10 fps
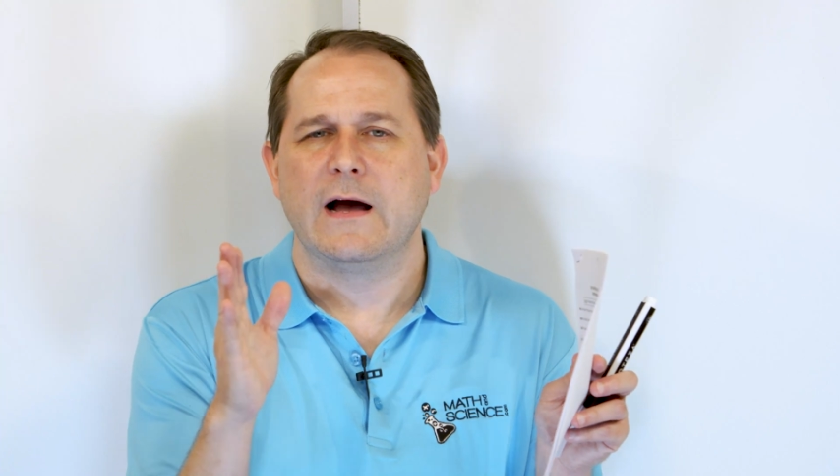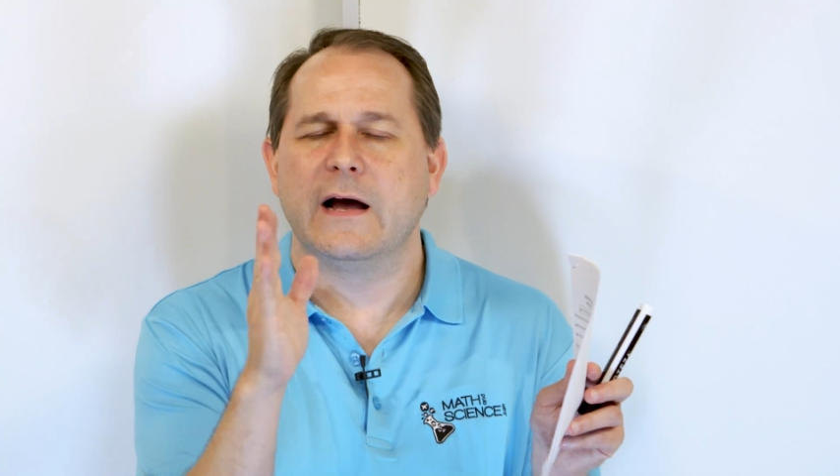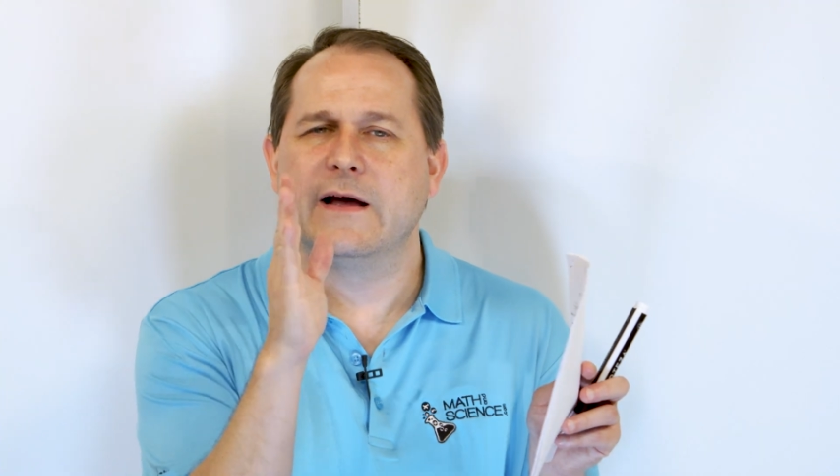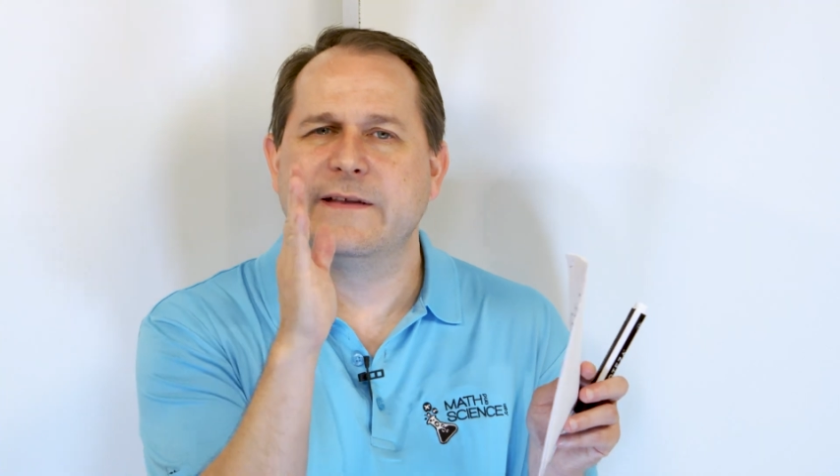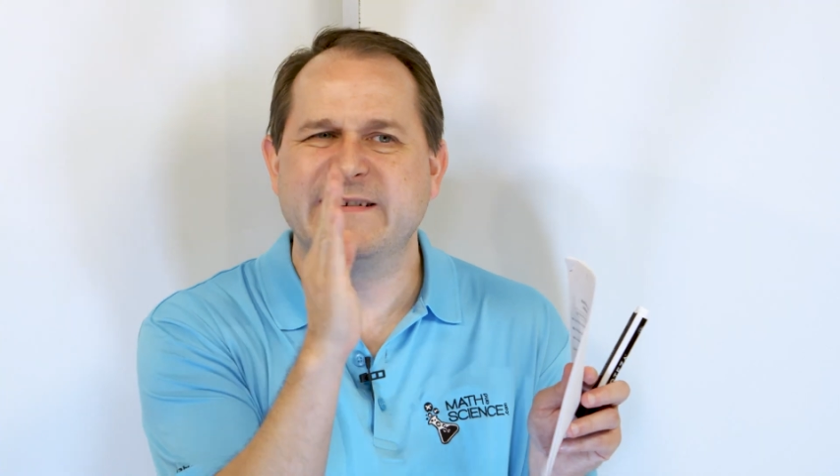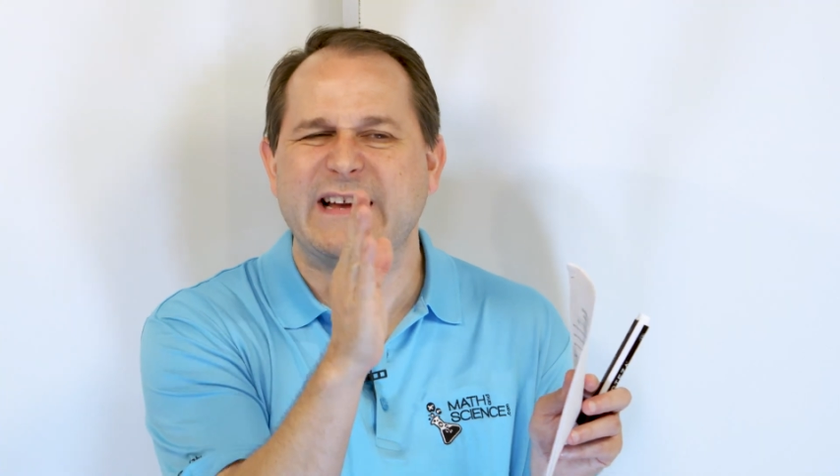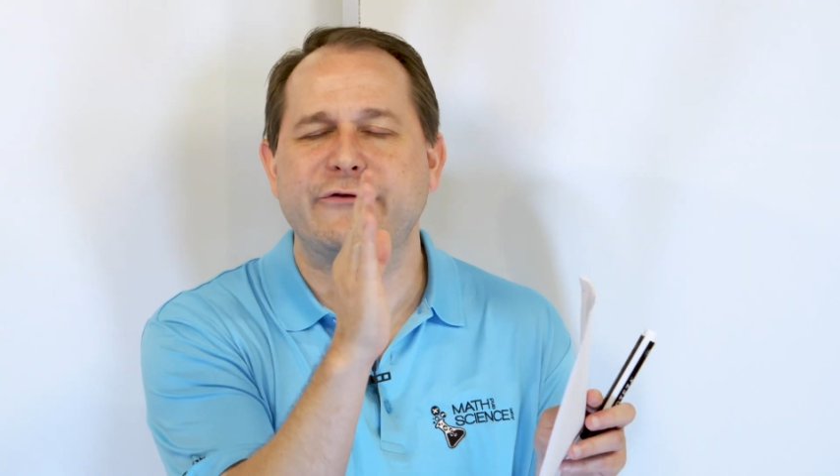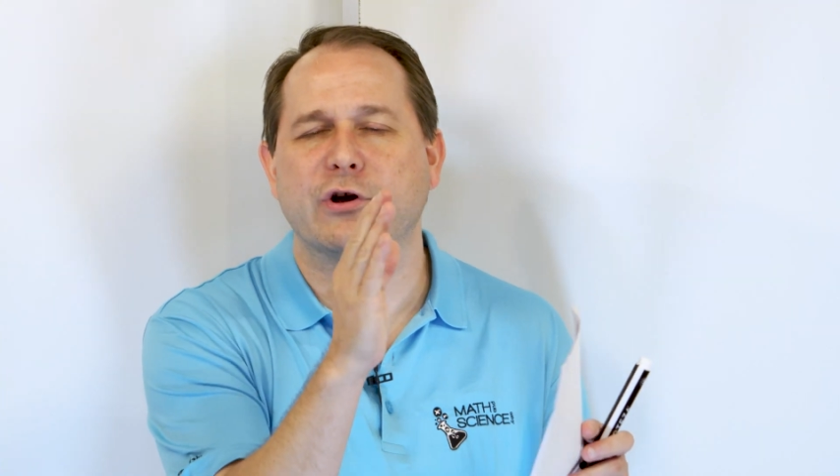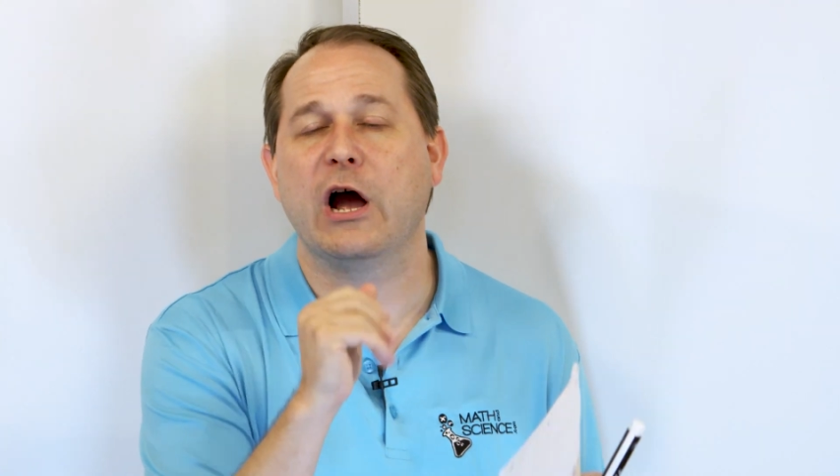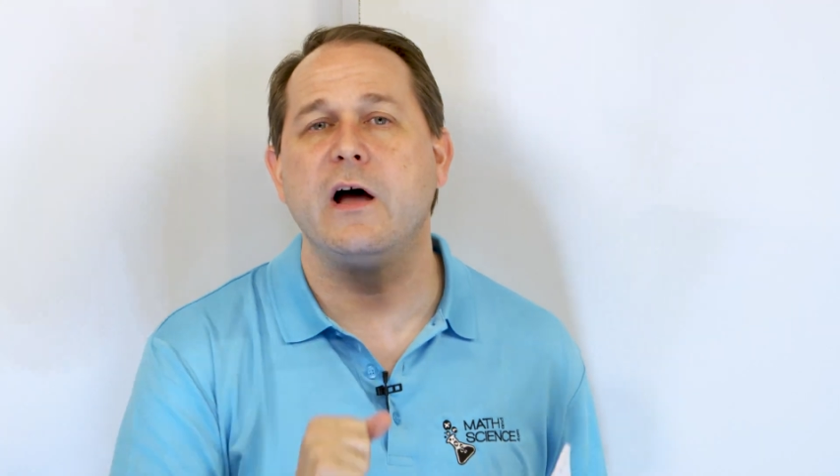uh, the
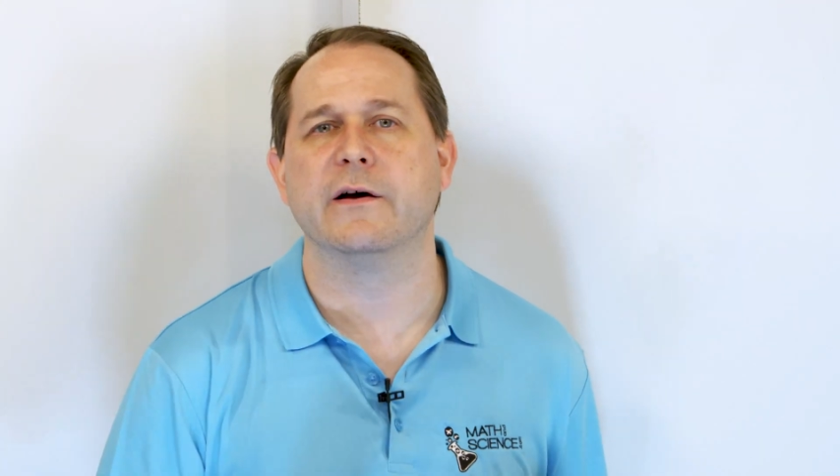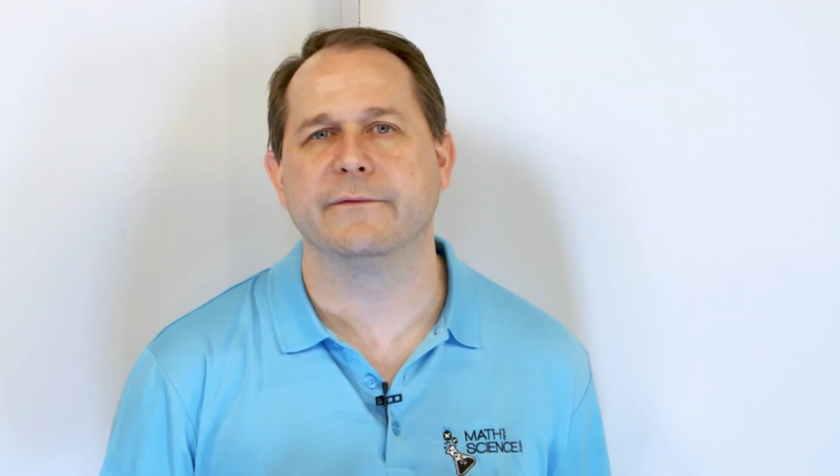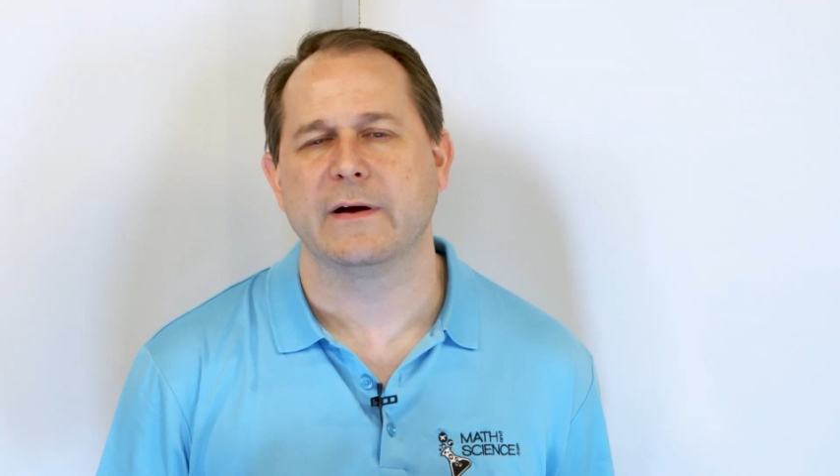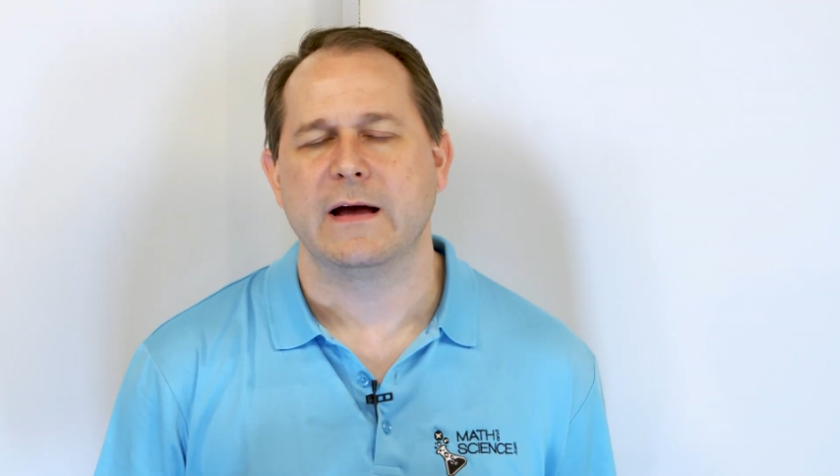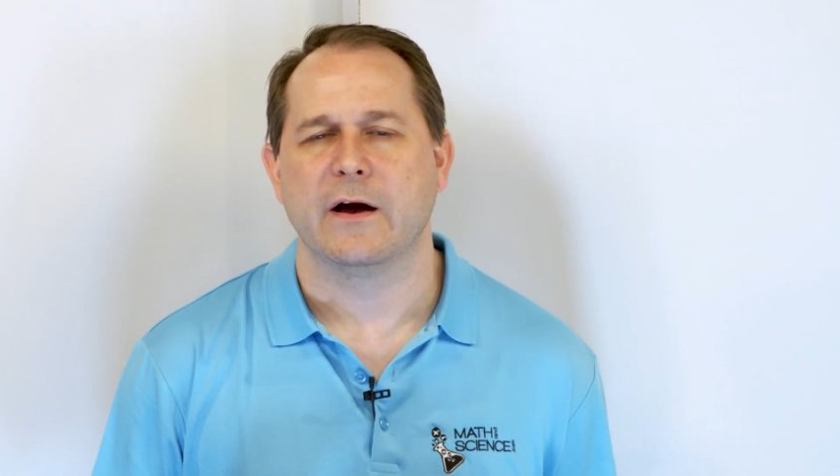center of,